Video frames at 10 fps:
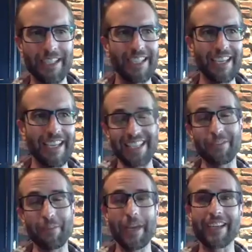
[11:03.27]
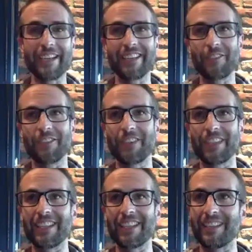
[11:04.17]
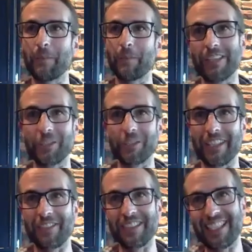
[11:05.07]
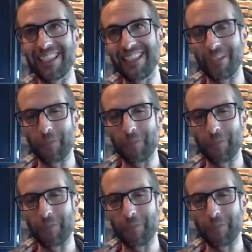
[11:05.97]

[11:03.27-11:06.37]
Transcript: It's even better when they're partners with them because I get to hear their